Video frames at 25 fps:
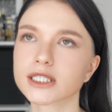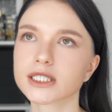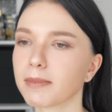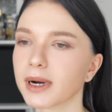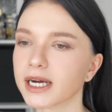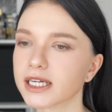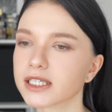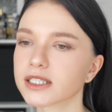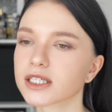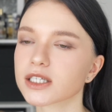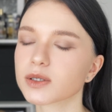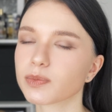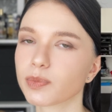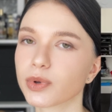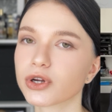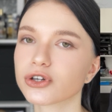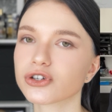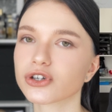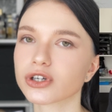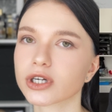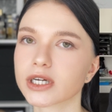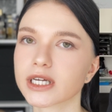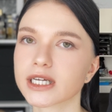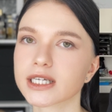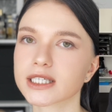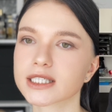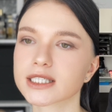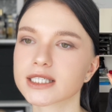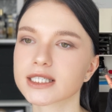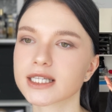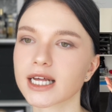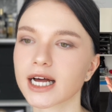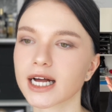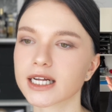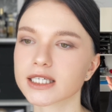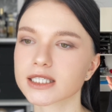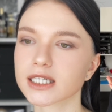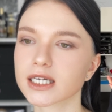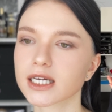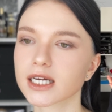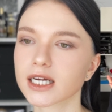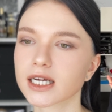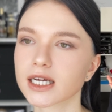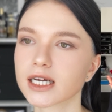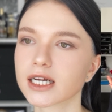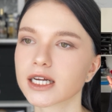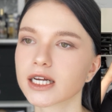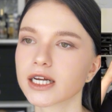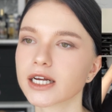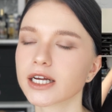My suspicion is that
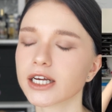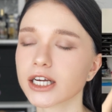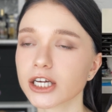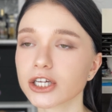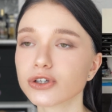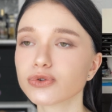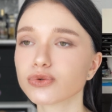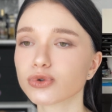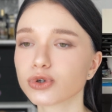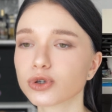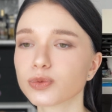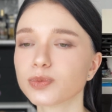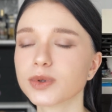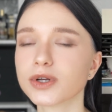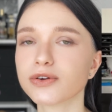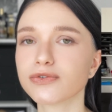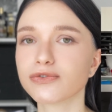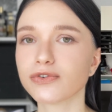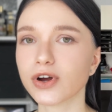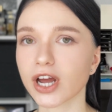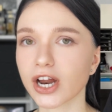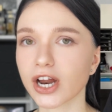it would be